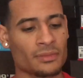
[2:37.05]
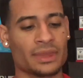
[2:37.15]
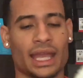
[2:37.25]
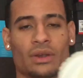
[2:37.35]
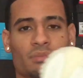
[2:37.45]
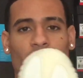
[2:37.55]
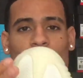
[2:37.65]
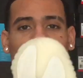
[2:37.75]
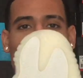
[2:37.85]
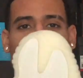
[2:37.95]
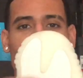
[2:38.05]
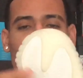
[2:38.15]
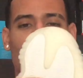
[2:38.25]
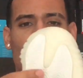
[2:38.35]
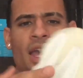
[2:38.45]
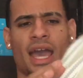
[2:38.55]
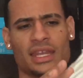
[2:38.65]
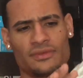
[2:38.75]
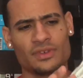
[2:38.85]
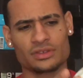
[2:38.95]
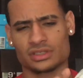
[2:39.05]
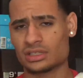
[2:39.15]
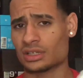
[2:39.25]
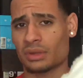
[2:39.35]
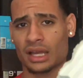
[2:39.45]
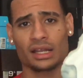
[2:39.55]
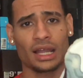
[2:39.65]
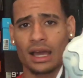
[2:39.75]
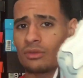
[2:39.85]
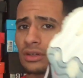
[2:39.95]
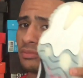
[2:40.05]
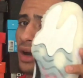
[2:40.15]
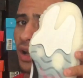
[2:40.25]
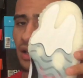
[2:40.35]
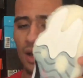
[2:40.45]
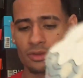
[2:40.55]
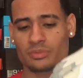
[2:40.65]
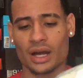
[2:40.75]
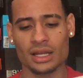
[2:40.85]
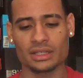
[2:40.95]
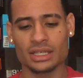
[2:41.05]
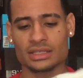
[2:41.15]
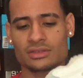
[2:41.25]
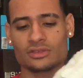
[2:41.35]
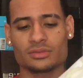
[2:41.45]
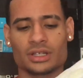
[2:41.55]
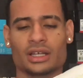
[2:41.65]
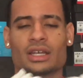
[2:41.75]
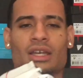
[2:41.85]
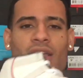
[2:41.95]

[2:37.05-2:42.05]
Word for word: The herringbone traction, and it feels good. I'm like, I wouldn't ball, I would ball in these too, but